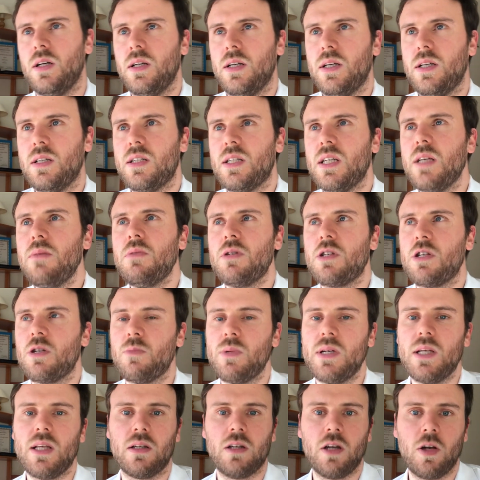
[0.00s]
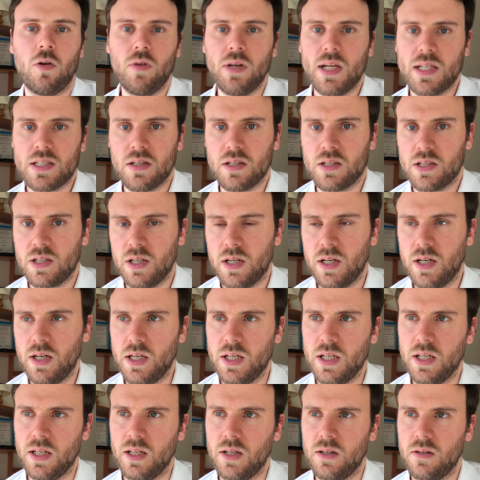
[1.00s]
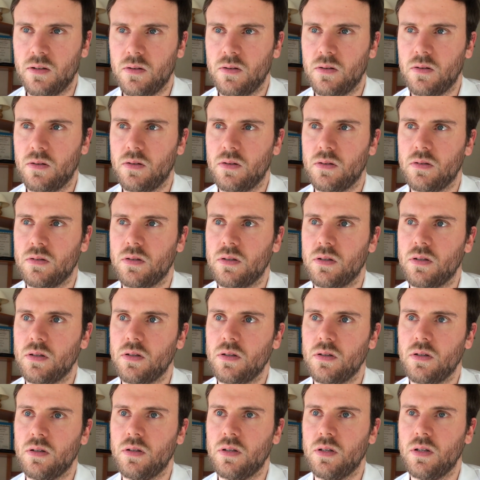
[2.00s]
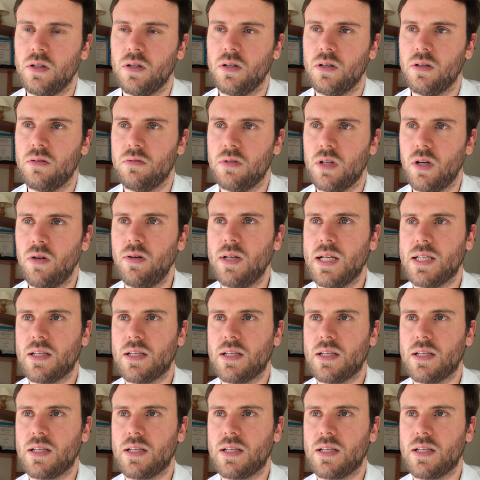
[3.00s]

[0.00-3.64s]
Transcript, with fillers: it seems to me that they don't necessarily they don't